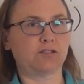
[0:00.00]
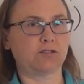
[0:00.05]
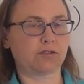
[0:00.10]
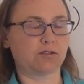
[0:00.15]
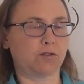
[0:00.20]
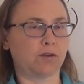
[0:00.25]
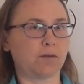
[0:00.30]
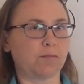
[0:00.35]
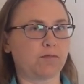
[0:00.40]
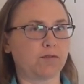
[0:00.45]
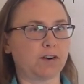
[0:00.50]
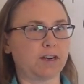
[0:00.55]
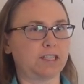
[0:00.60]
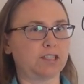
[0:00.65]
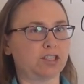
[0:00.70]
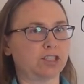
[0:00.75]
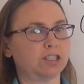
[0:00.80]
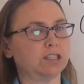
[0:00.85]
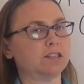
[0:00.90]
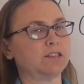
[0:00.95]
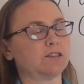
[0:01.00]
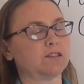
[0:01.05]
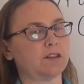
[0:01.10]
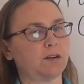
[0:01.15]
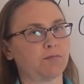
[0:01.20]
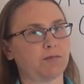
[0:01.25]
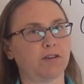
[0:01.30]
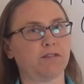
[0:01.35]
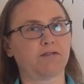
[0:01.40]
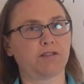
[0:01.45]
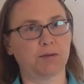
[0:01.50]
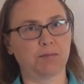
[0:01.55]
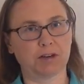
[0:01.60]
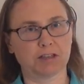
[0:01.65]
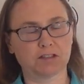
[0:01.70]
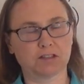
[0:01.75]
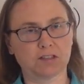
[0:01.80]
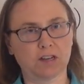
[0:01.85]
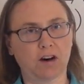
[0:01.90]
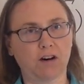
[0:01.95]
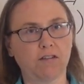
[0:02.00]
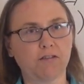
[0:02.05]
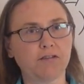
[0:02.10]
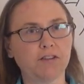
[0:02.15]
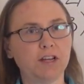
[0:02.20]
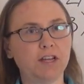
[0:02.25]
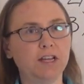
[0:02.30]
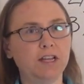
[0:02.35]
Your corporation is separate from yourself.